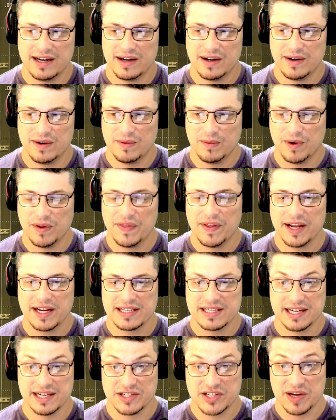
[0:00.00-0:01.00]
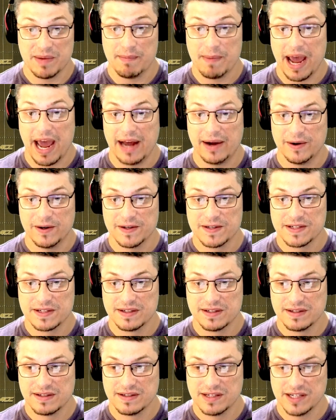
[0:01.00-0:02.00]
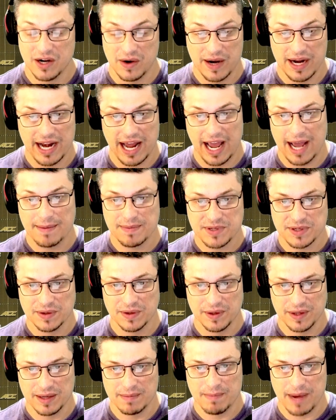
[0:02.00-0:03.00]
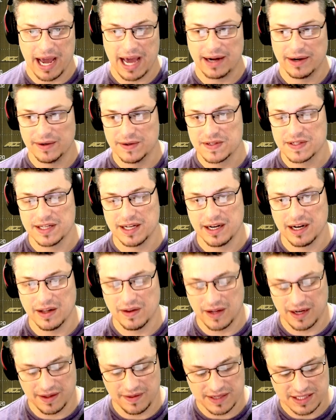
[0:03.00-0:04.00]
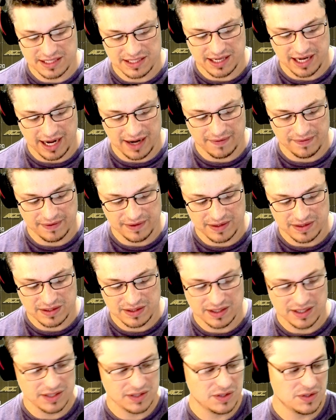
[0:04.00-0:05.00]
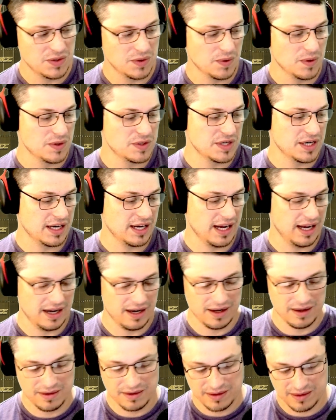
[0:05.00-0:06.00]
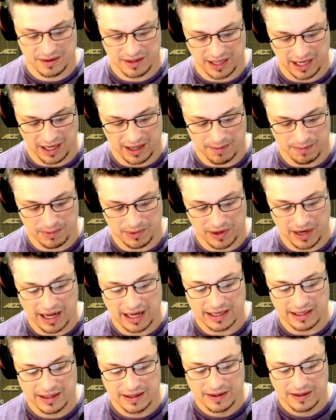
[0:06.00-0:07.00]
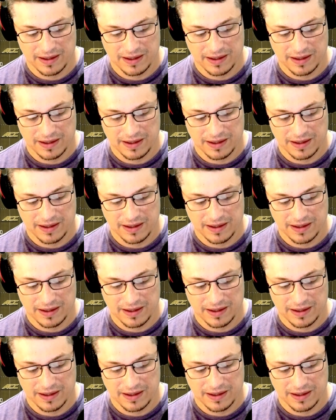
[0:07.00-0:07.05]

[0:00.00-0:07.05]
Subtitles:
one thing he said is it matters. You know, it absolutely matters that a lot of the staff is Georgia kind of bred.